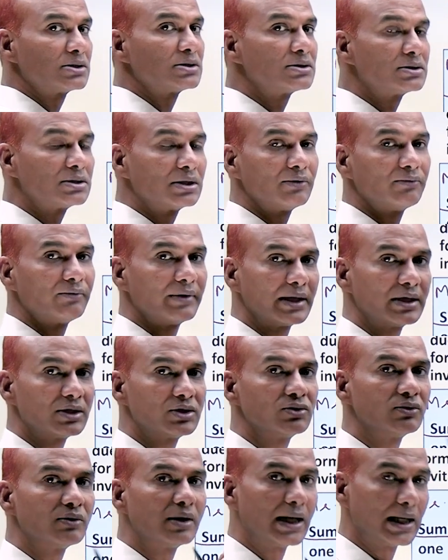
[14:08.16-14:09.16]
is the way
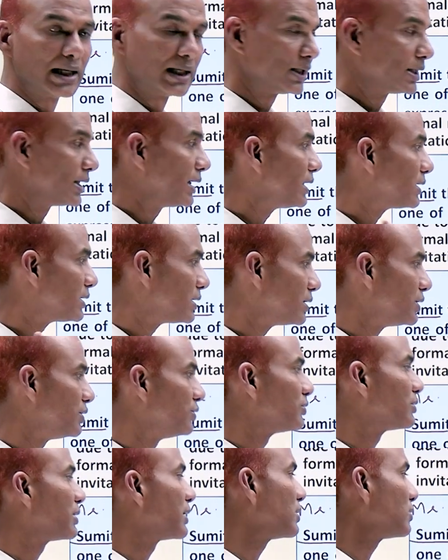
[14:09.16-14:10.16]
to highlight, and
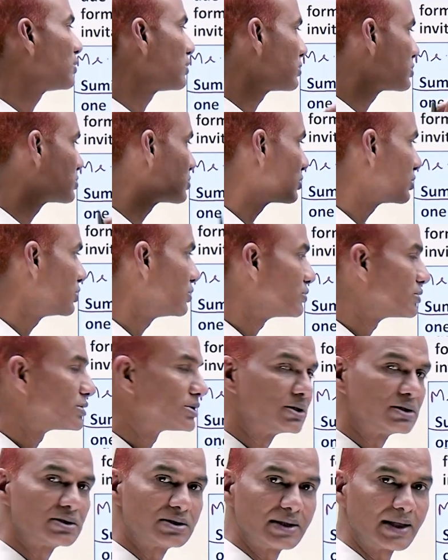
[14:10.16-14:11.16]
you can also use
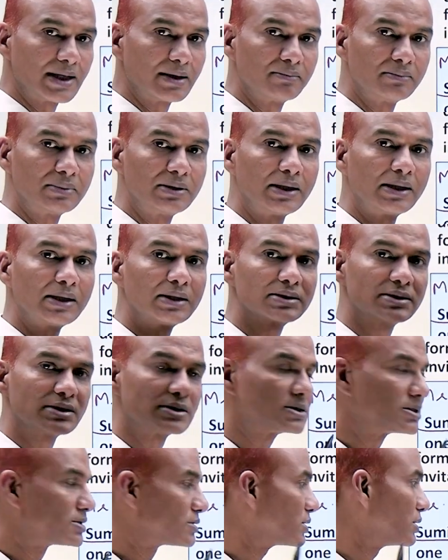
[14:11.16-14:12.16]
the same thing,
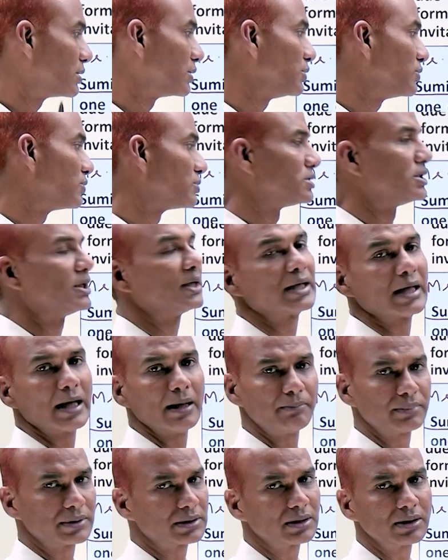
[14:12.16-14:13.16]
just using
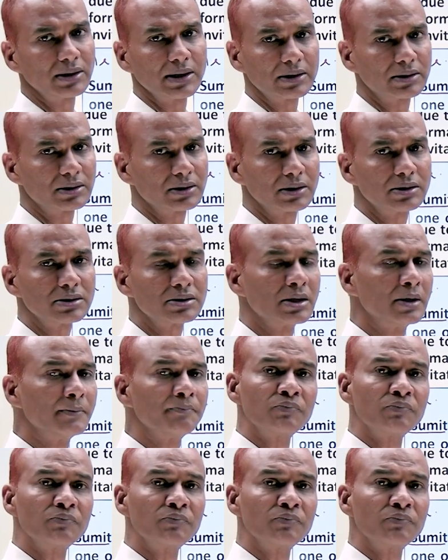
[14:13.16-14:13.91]
capital letters.